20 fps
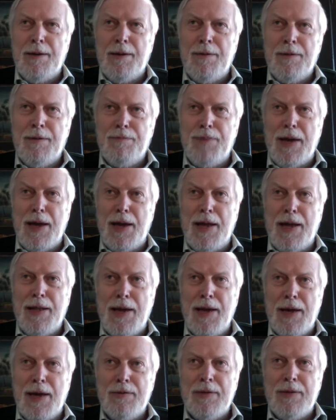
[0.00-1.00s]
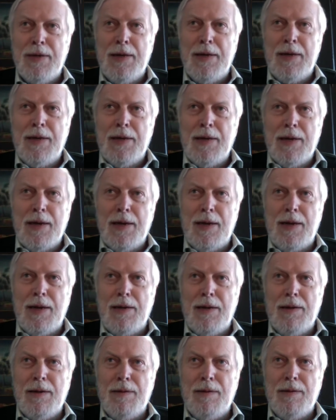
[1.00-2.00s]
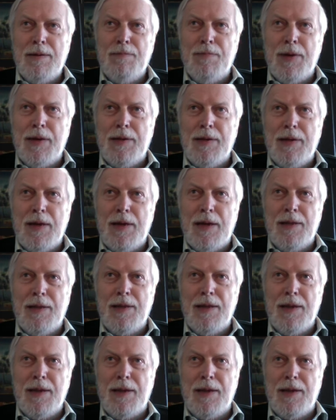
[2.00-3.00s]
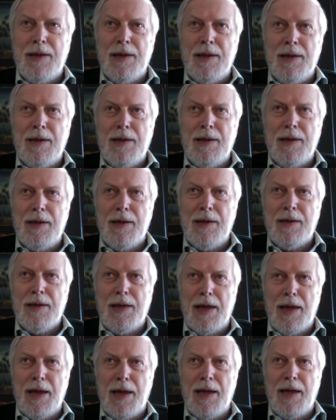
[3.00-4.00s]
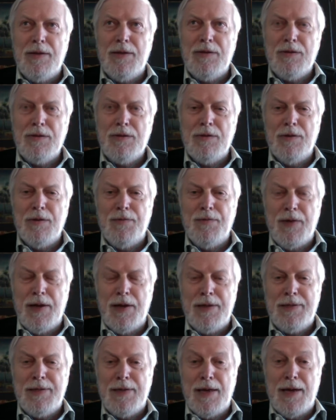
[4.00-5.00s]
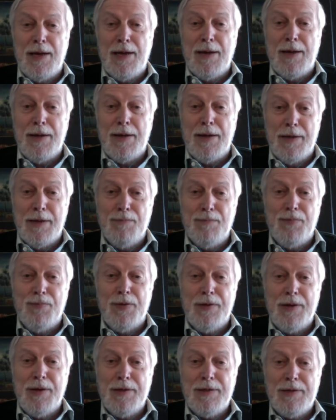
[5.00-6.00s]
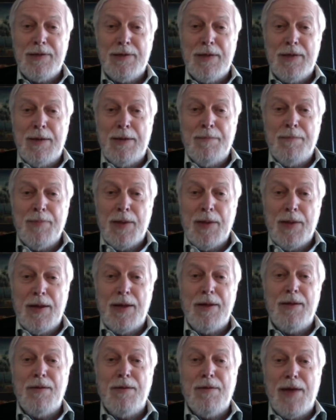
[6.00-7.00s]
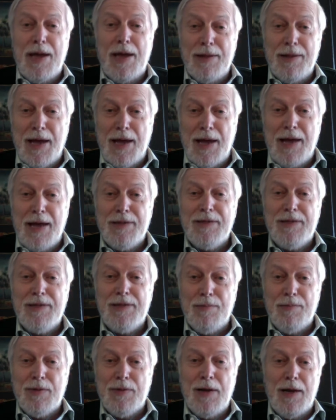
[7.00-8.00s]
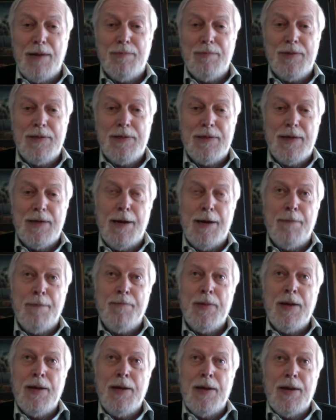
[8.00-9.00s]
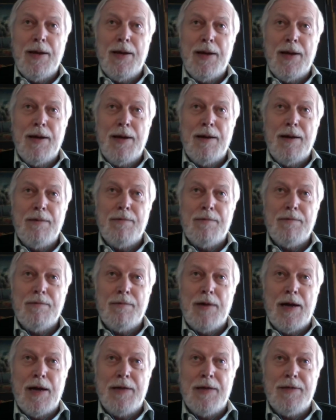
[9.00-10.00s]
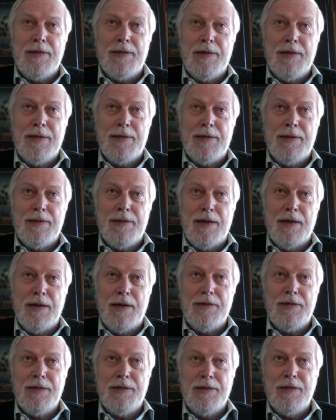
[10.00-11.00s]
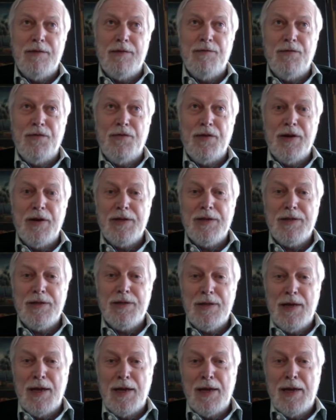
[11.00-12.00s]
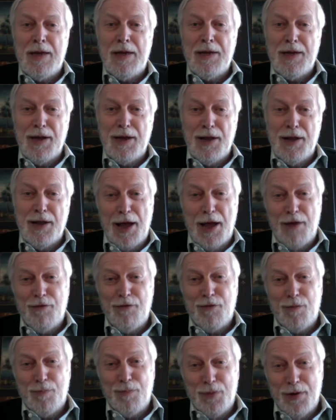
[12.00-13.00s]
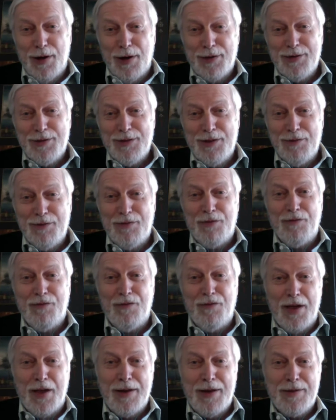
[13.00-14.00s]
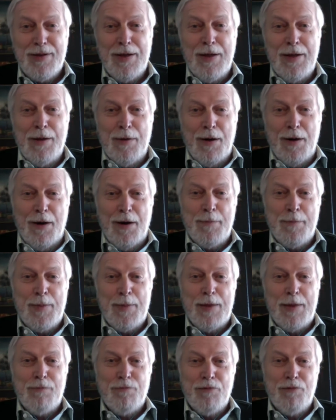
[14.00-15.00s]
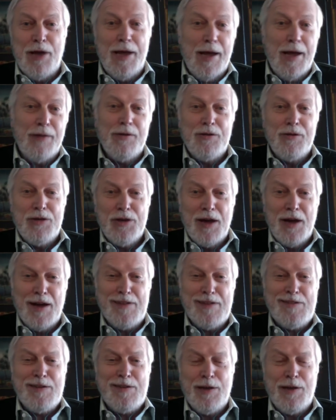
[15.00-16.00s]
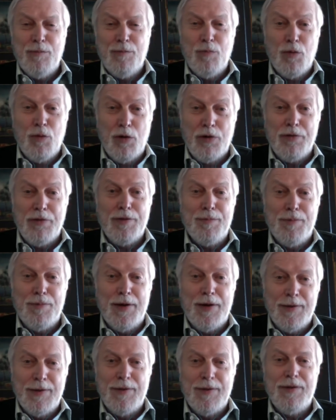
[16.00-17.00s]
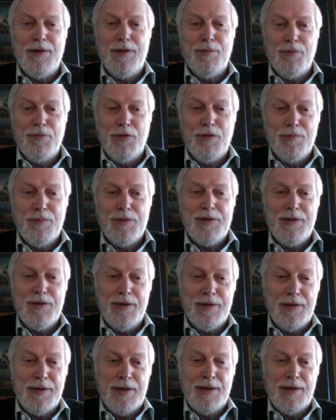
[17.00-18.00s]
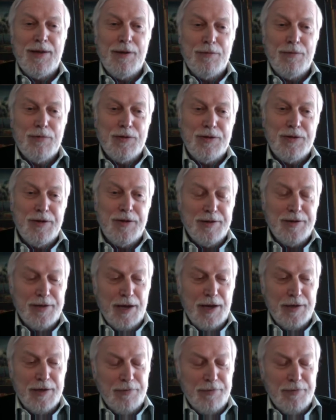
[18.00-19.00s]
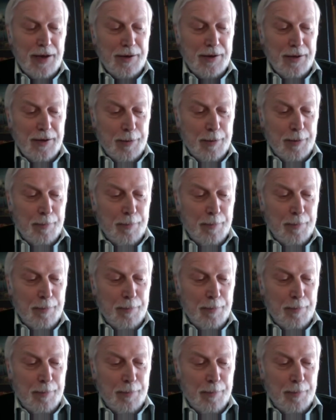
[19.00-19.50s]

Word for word: pan out. but I think it can serve as an impetus you know, at last, sometimes um, uh, rising tensions and fears uh, can have a positive effect on re energizing moribund diplomacy. And I think we're seeing signs of that here.